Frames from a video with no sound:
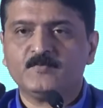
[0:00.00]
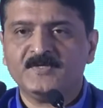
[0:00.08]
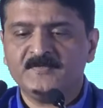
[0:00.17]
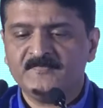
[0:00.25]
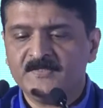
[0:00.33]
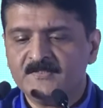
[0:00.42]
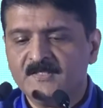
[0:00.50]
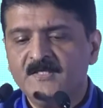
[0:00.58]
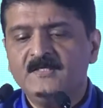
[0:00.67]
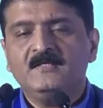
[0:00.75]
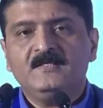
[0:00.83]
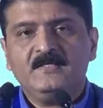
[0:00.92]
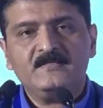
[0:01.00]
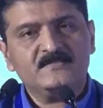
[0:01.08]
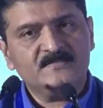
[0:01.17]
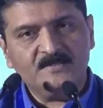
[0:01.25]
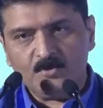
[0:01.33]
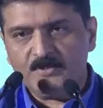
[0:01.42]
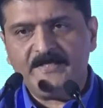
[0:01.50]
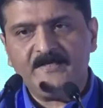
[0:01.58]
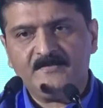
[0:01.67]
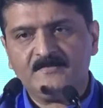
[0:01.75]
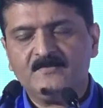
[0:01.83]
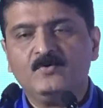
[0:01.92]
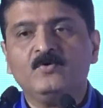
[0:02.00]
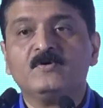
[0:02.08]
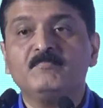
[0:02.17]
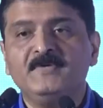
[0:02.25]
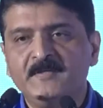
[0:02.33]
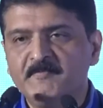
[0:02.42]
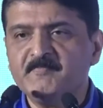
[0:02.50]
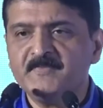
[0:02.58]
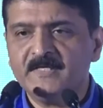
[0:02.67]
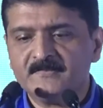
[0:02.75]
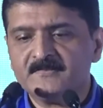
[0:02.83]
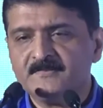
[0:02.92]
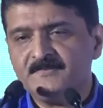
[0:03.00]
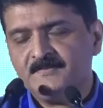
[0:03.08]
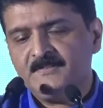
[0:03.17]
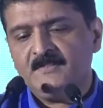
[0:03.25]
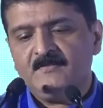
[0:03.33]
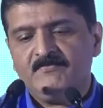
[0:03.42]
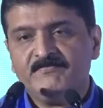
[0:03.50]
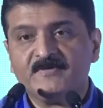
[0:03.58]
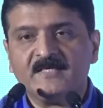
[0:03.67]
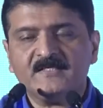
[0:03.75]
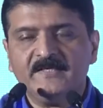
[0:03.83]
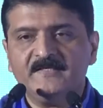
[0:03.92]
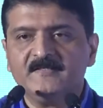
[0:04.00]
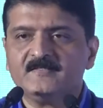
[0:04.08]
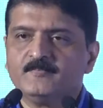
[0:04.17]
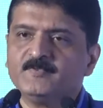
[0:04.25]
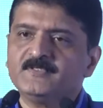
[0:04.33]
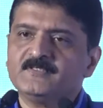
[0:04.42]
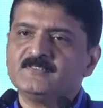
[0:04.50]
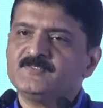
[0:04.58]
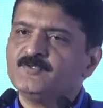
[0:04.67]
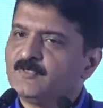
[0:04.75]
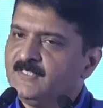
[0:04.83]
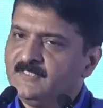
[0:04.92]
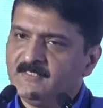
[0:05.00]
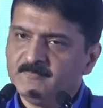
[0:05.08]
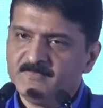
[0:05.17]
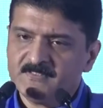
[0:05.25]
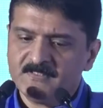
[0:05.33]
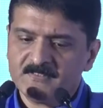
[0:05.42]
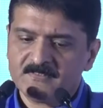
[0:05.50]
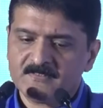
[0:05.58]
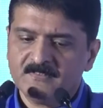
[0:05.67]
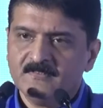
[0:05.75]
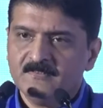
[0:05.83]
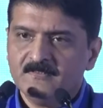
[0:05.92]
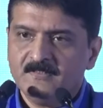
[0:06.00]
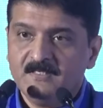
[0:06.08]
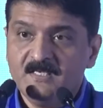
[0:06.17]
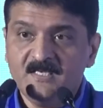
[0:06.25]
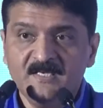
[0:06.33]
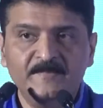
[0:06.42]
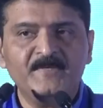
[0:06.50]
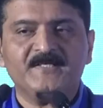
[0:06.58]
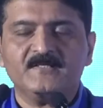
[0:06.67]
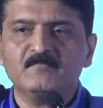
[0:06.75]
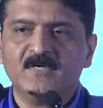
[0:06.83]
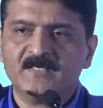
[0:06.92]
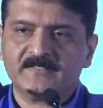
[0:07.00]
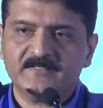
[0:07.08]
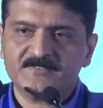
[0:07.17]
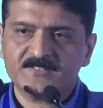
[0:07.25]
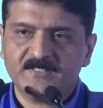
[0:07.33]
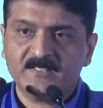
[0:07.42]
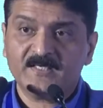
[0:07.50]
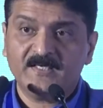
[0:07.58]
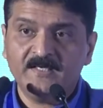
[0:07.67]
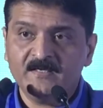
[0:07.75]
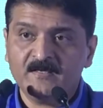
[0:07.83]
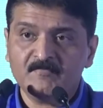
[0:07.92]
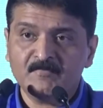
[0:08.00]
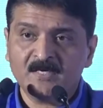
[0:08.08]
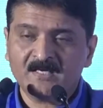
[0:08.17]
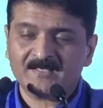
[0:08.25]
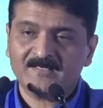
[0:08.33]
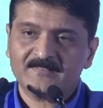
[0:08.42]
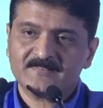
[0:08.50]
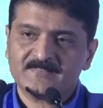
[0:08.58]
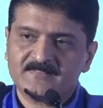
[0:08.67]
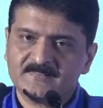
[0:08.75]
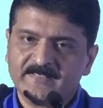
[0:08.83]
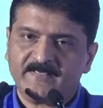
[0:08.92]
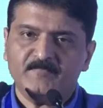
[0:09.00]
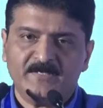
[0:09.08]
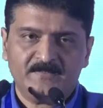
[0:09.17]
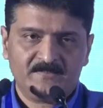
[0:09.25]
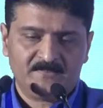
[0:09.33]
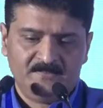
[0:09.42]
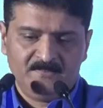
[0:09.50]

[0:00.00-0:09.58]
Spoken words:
swan event, is zero debt or minimum debt, frontline entrepreneurs in your retail business, limited market share in a market segment,